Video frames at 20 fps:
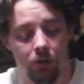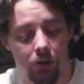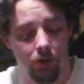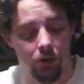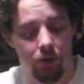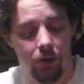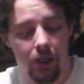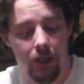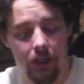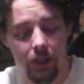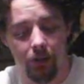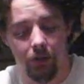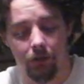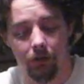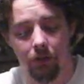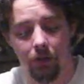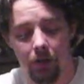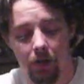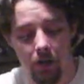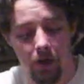going to go ahead and
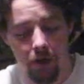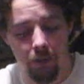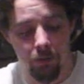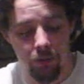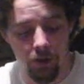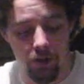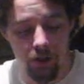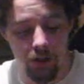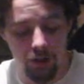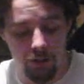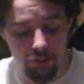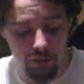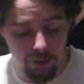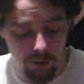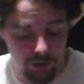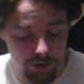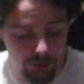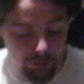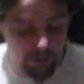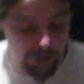put it on the
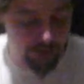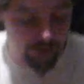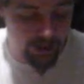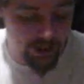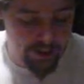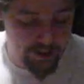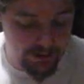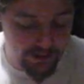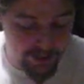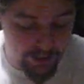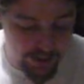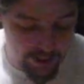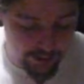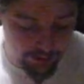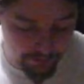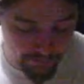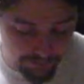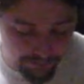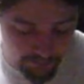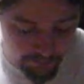board so we can trace it
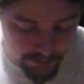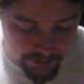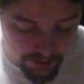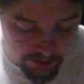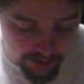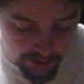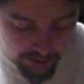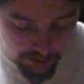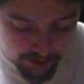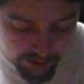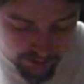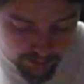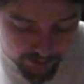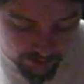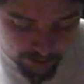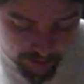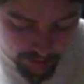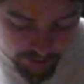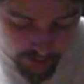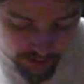out.
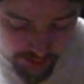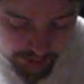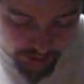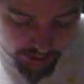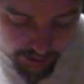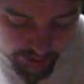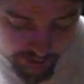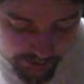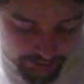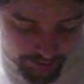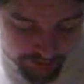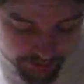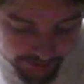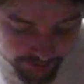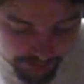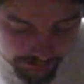Get it set on here